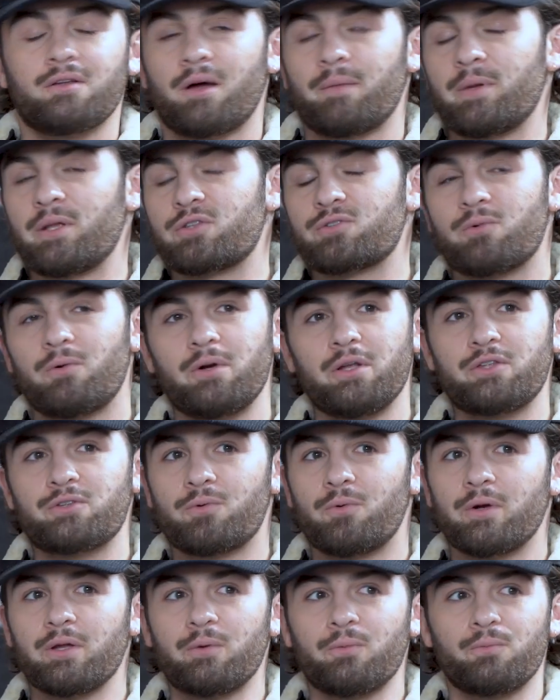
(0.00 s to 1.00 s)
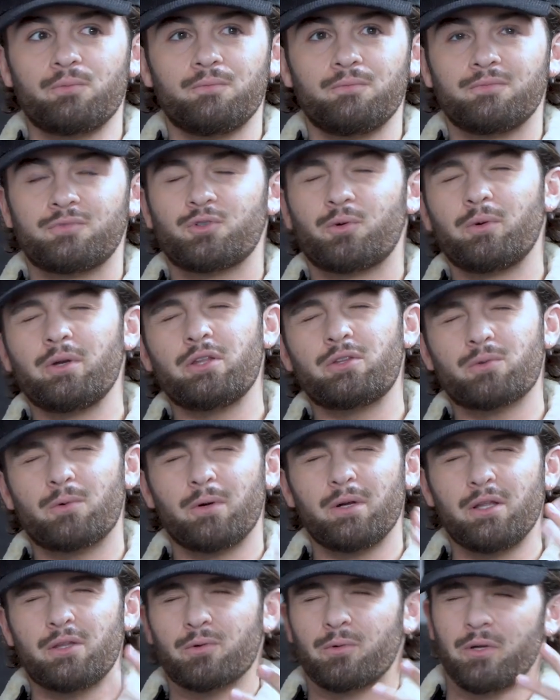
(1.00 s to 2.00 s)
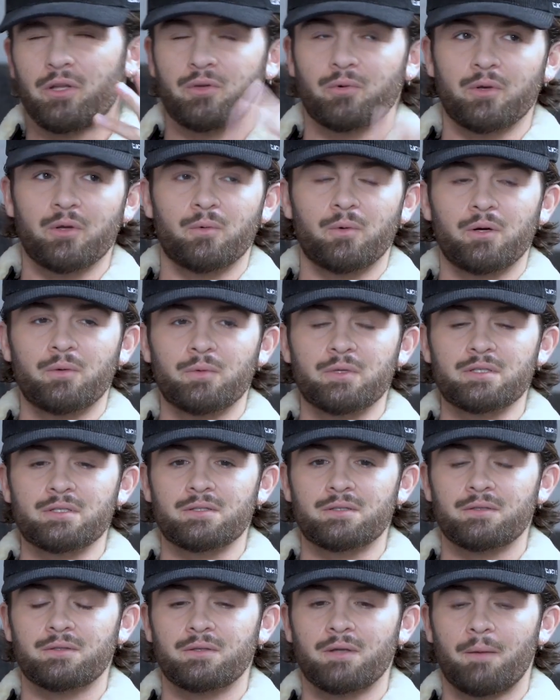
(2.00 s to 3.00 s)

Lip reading: I mean, 2021 was